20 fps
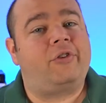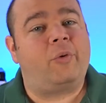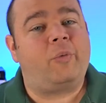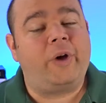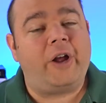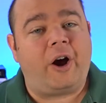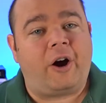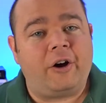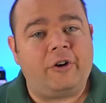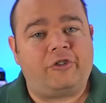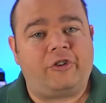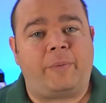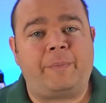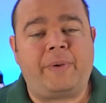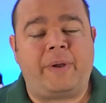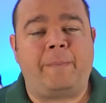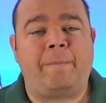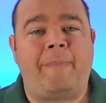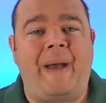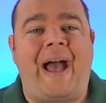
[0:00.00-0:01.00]
so we are
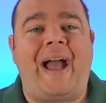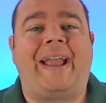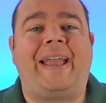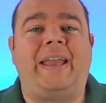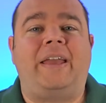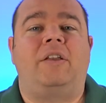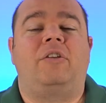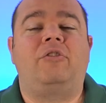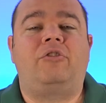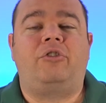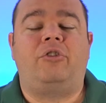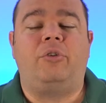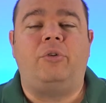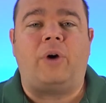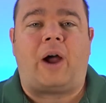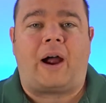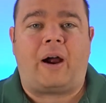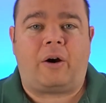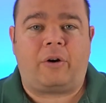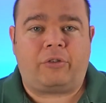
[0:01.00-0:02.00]
jumping back
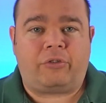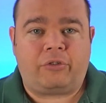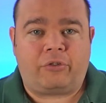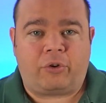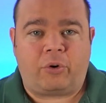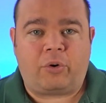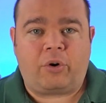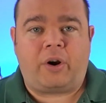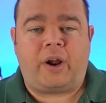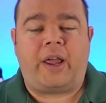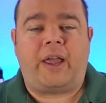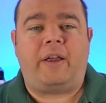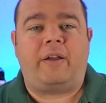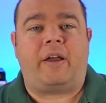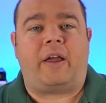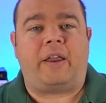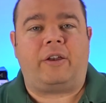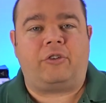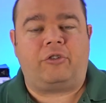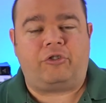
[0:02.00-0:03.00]
into our story
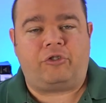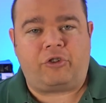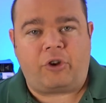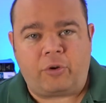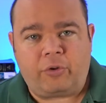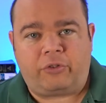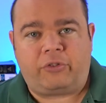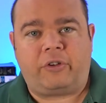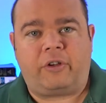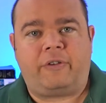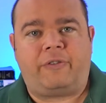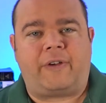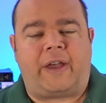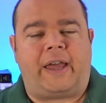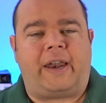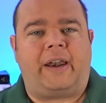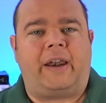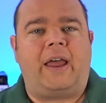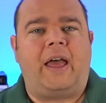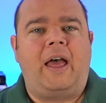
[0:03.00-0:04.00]
and Joseph
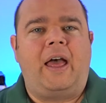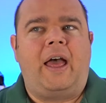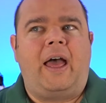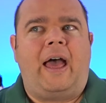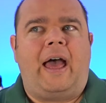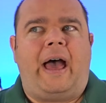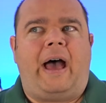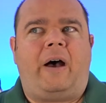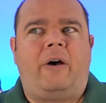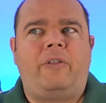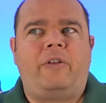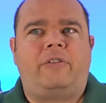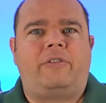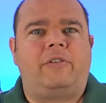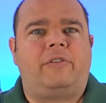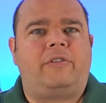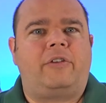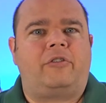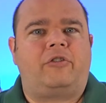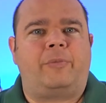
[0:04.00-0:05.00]
and how this
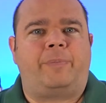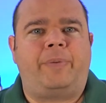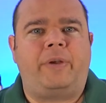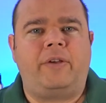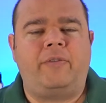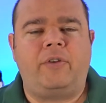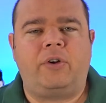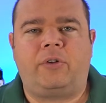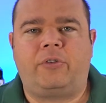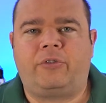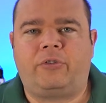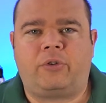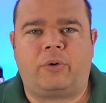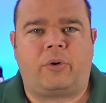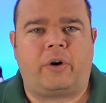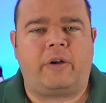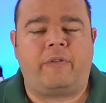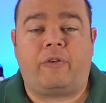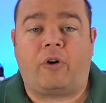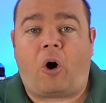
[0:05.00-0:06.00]
is such a pivotal
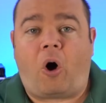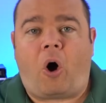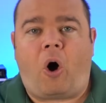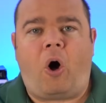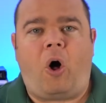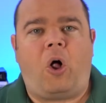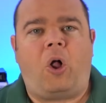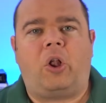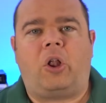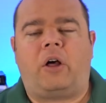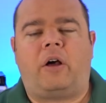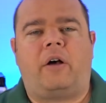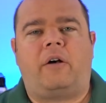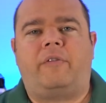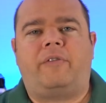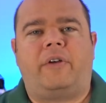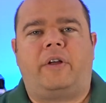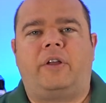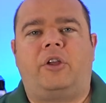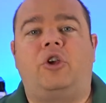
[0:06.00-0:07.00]
story for all
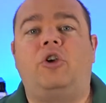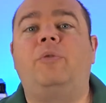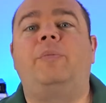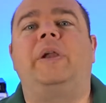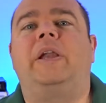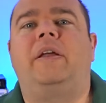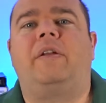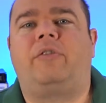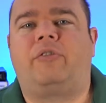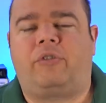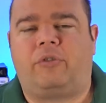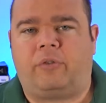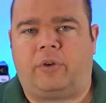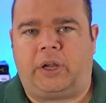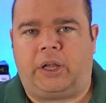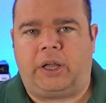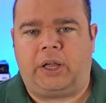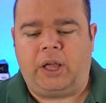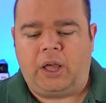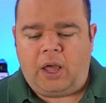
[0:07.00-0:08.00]
of human
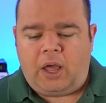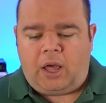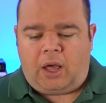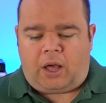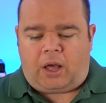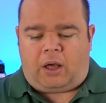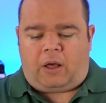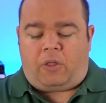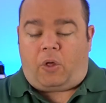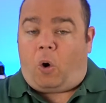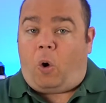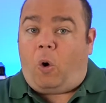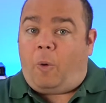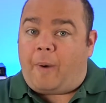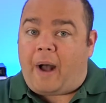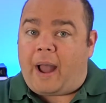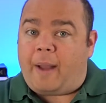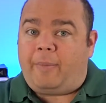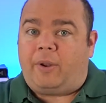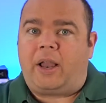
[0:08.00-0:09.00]
history, the whole
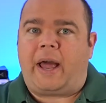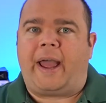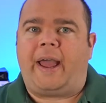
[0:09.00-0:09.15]
Bible